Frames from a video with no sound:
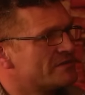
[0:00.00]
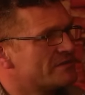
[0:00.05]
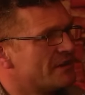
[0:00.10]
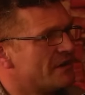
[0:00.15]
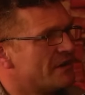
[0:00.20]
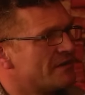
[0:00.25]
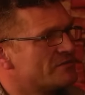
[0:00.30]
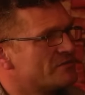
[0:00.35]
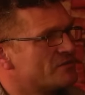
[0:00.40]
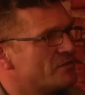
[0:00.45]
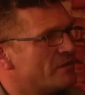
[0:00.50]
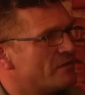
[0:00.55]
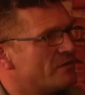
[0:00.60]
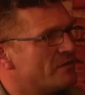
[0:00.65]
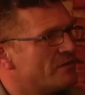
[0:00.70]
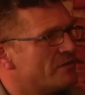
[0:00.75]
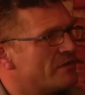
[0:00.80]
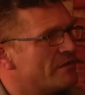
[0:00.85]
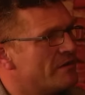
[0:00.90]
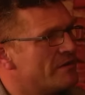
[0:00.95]
since I got
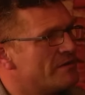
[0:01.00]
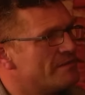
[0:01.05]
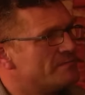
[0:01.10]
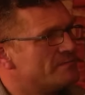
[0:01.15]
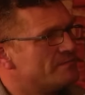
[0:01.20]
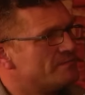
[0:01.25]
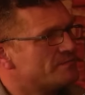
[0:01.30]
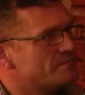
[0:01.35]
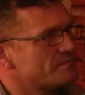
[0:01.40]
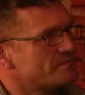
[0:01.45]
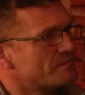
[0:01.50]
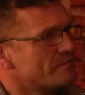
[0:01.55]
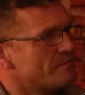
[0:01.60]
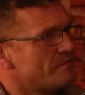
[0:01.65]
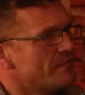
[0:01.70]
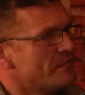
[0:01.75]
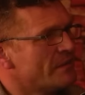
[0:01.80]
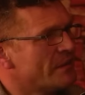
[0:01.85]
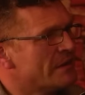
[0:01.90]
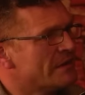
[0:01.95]
sober.
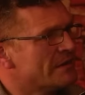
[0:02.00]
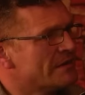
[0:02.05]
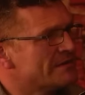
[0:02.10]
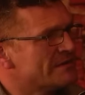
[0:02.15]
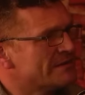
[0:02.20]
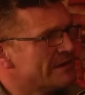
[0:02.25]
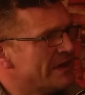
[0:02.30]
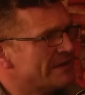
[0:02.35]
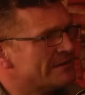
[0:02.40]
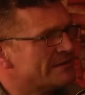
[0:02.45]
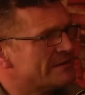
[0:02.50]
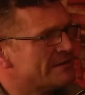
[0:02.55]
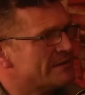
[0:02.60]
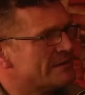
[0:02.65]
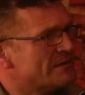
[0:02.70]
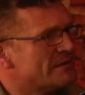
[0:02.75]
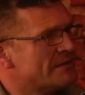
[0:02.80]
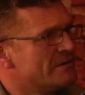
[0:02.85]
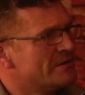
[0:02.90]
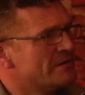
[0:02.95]
And I sat
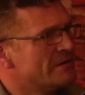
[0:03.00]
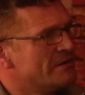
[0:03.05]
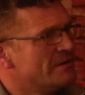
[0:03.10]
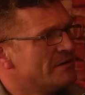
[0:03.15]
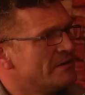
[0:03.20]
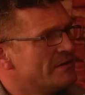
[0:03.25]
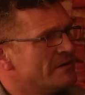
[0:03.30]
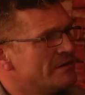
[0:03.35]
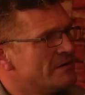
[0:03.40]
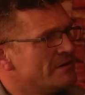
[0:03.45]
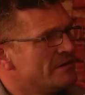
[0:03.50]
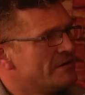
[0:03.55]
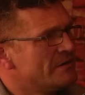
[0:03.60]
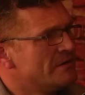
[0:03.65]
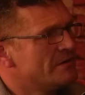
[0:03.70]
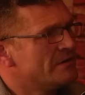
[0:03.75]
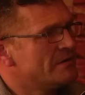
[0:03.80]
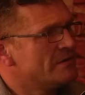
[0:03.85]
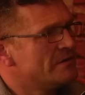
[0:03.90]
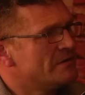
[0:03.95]
there
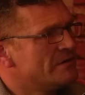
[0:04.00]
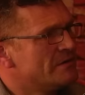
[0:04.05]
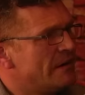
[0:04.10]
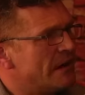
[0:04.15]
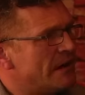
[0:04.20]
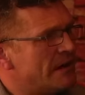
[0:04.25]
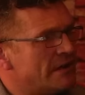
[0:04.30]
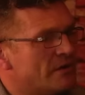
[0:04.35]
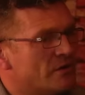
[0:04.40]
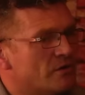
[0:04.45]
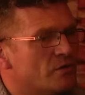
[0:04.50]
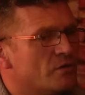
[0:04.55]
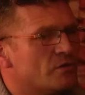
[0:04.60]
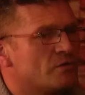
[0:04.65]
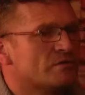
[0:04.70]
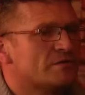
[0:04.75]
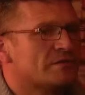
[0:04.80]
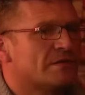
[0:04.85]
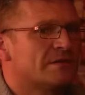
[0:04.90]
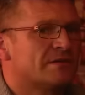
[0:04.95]
and I
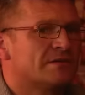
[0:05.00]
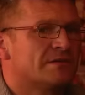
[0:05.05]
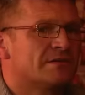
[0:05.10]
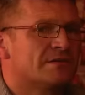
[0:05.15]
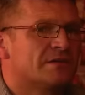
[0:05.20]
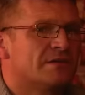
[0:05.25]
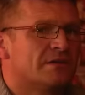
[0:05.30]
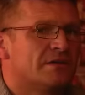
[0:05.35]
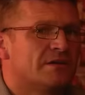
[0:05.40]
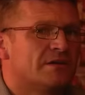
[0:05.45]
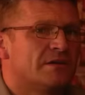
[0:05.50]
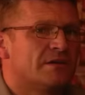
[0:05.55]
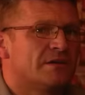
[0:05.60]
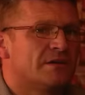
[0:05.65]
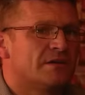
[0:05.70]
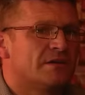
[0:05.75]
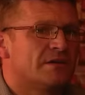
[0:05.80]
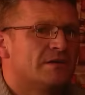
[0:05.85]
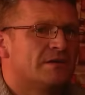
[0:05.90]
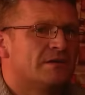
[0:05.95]
looked at
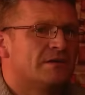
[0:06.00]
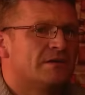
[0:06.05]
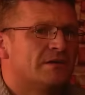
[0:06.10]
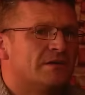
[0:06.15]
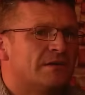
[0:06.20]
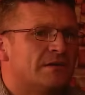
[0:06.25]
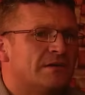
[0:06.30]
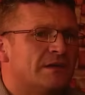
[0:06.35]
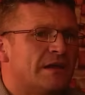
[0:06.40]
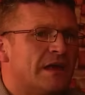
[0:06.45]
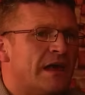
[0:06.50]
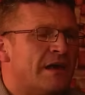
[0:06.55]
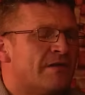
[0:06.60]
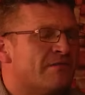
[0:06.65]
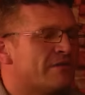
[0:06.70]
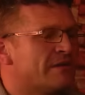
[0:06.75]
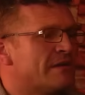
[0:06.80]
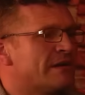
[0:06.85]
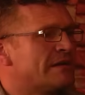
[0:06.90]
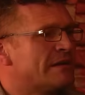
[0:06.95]

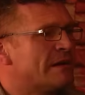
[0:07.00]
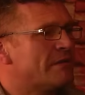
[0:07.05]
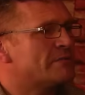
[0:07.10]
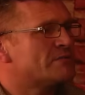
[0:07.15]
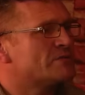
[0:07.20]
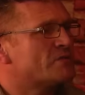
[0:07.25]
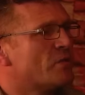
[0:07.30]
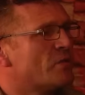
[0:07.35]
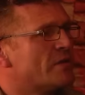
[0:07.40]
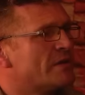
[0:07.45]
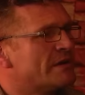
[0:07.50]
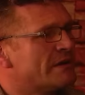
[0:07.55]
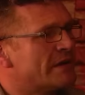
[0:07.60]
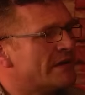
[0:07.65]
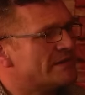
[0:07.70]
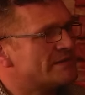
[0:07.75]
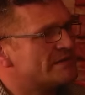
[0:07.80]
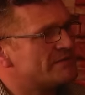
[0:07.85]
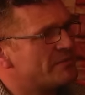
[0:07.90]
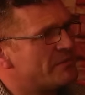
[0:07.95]
everything that was going
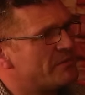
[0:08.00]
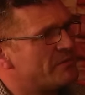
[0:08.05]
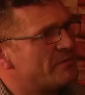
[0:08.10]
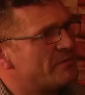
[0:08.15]
against